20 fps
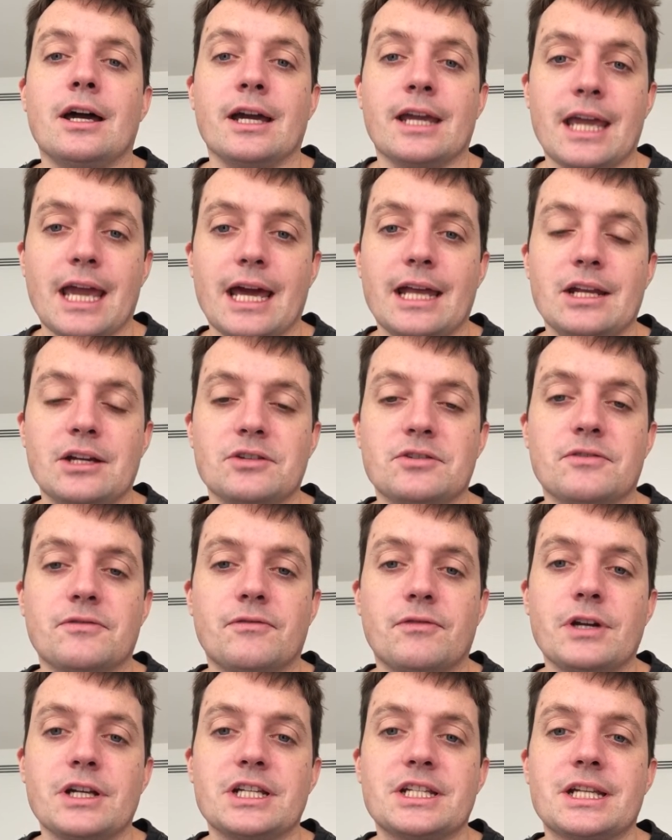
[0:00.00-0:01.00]
again, is a
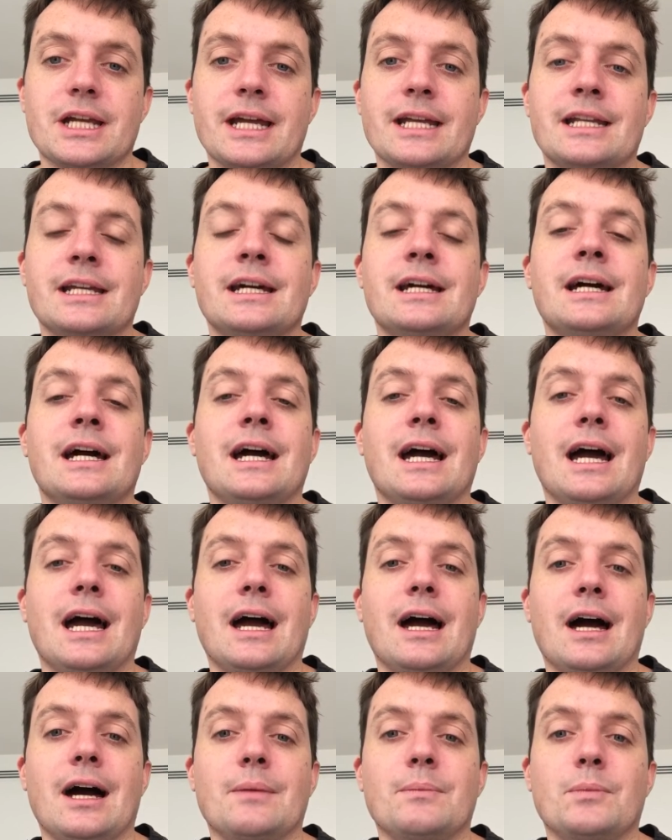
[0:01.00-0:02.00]
free state.
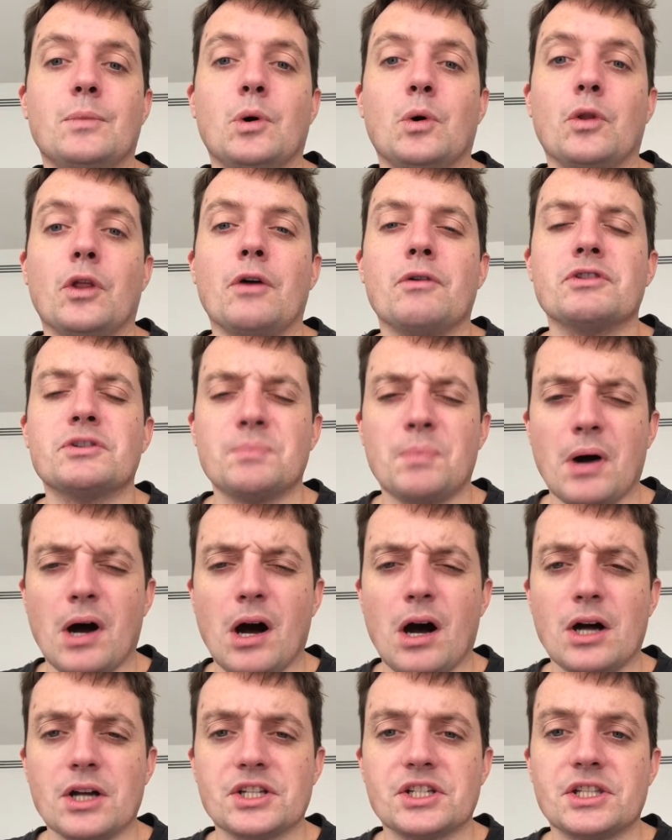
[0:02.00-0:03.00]
Although it was
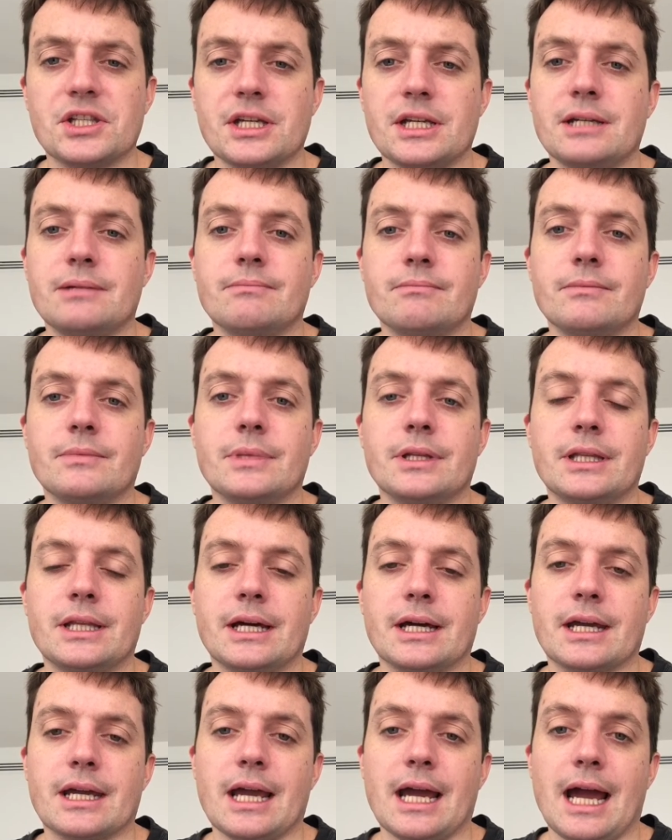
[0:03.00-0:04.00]
passed the
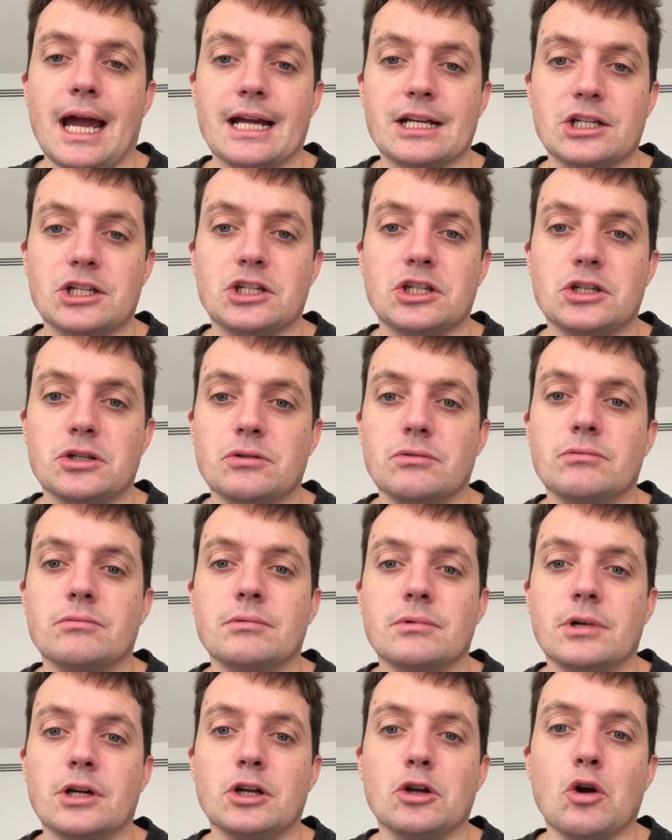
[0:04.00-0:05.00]
act to
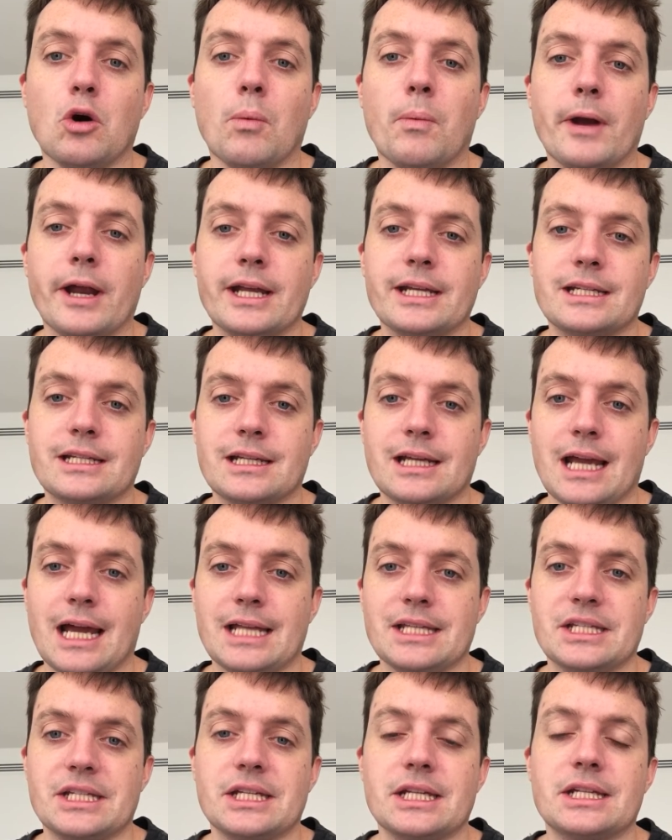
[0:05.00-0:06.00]
incorporate
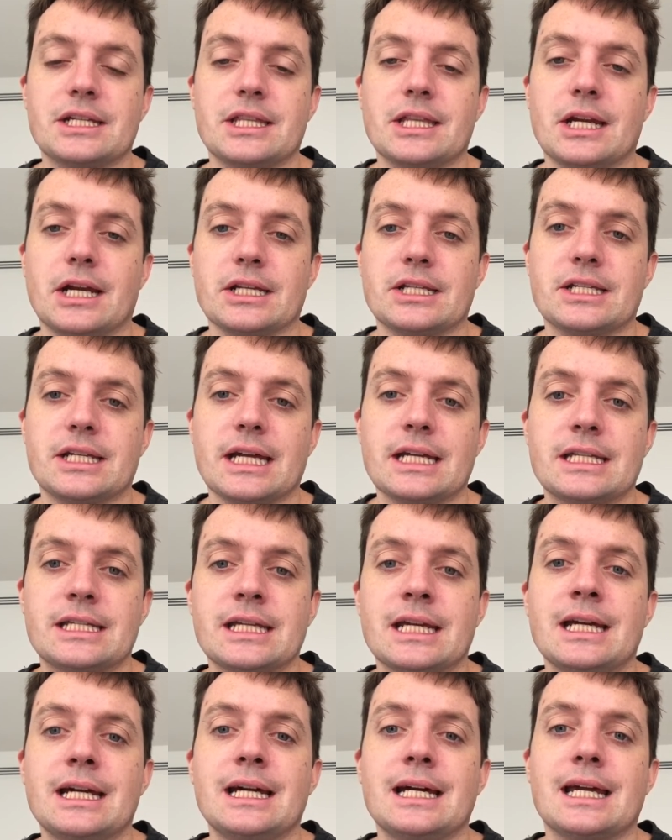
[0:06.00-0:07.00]
Kansas into the United
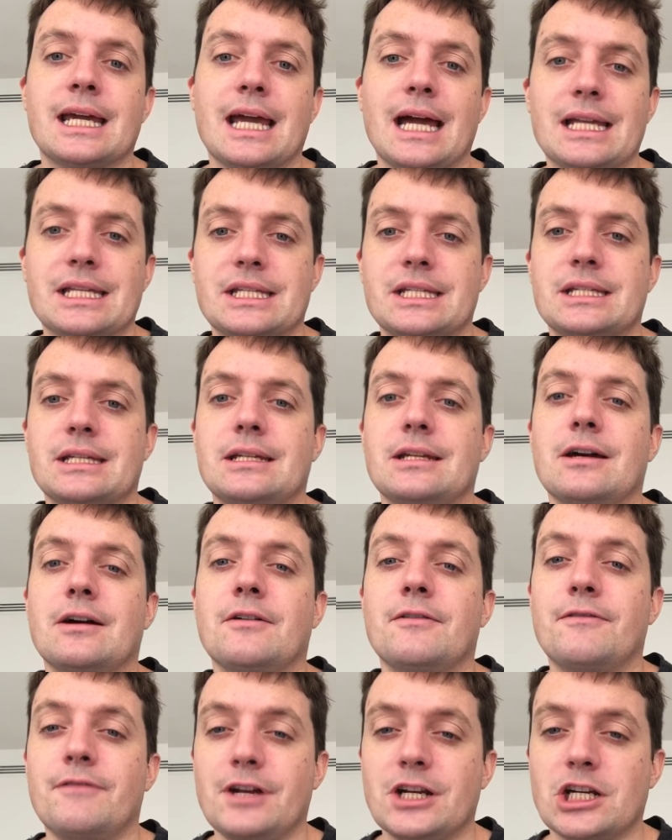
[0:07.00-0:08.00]
States, Kansas didn't
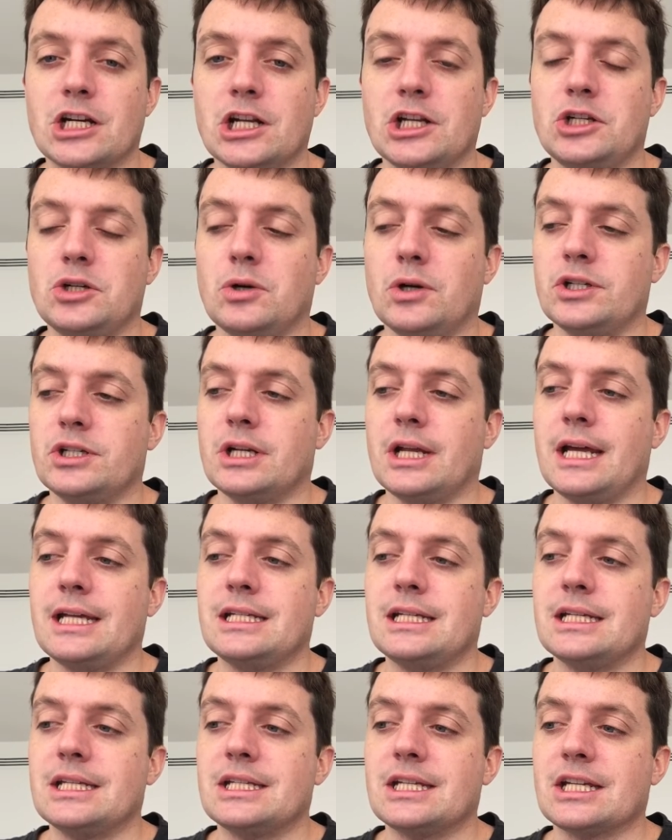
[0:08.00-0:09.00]
officially join until
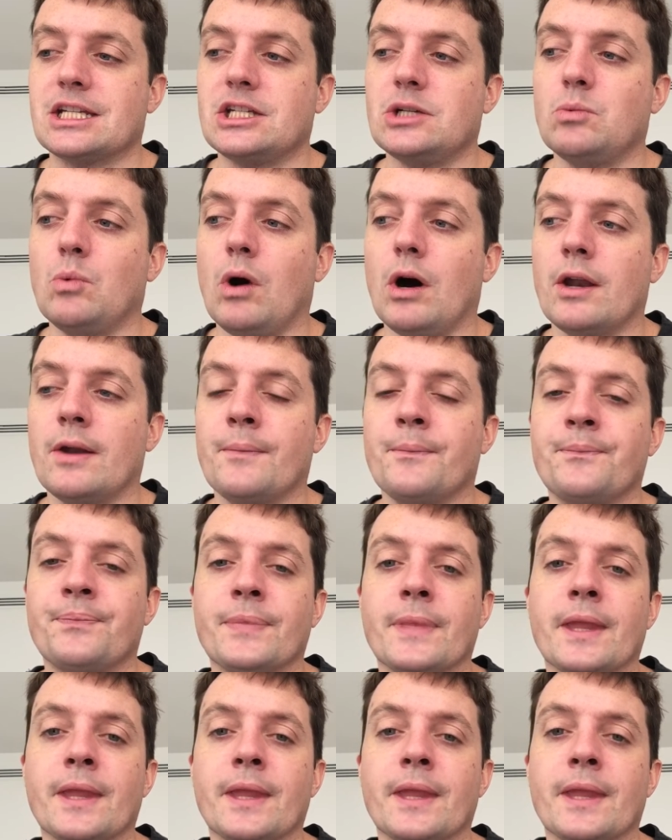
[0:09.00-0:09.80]
1861.